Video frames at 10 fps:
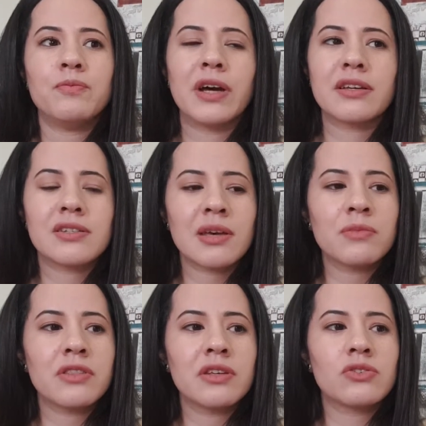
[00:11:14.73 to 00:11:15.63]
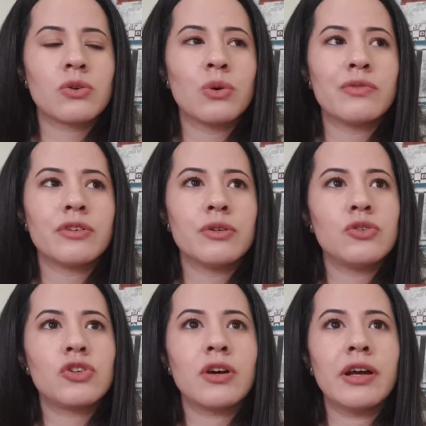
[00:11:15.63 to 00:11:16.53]
Accept that things are over
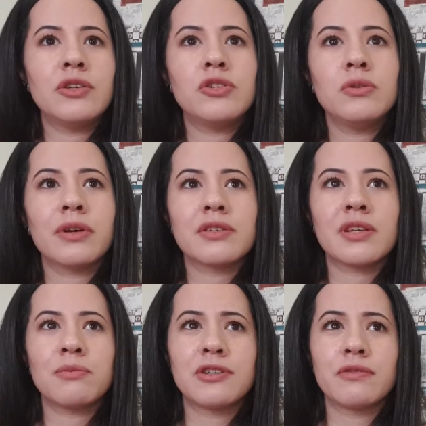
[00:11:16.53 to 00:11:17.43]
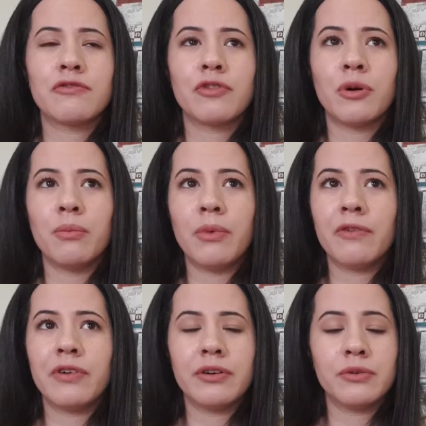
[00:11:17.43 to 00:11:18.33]
and try to accept it from
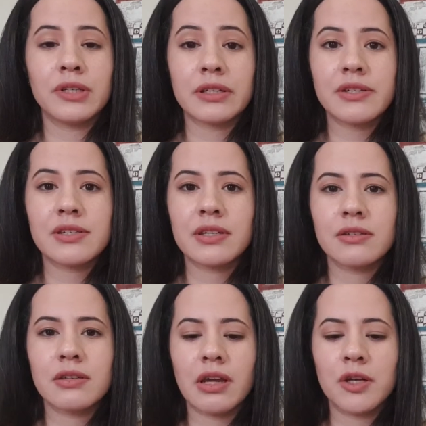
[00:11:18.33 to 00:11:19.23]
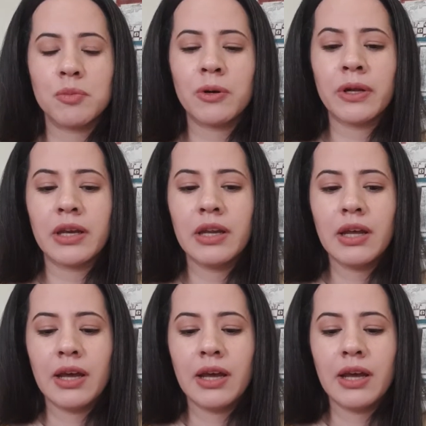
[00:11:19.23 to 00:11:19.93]
a very realistic standpoint.